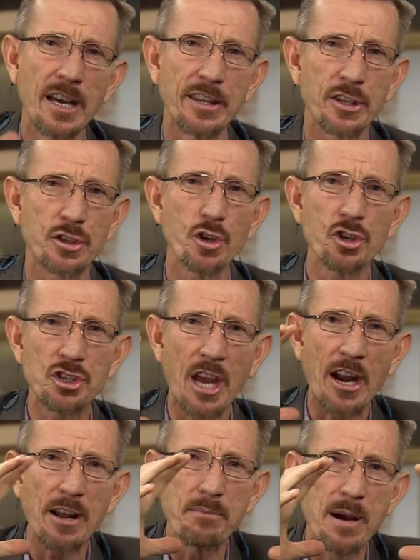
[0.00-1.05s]
The two
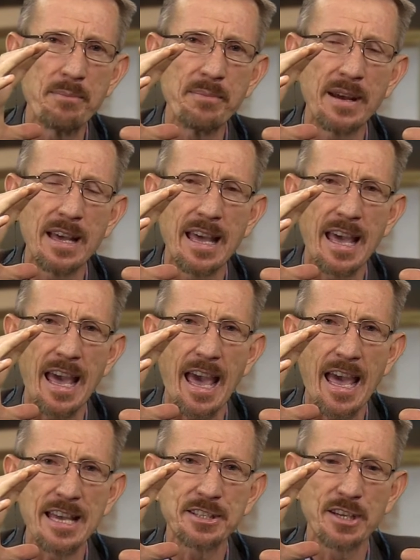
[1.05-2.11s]
cherubim,
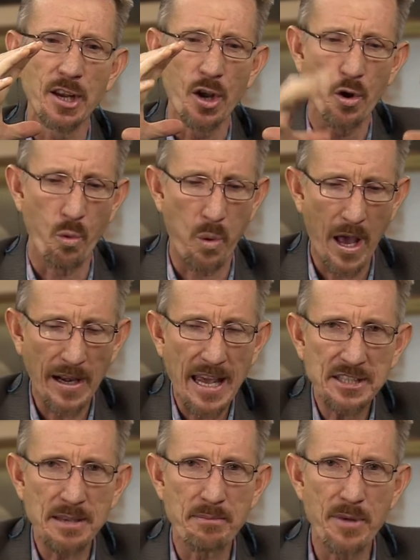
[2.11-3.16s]
as well
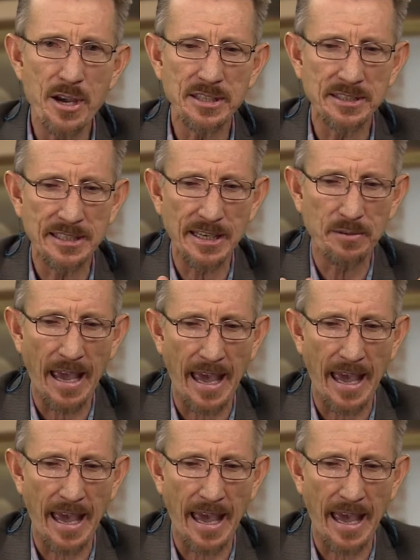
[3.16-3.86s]
as the mercy seat,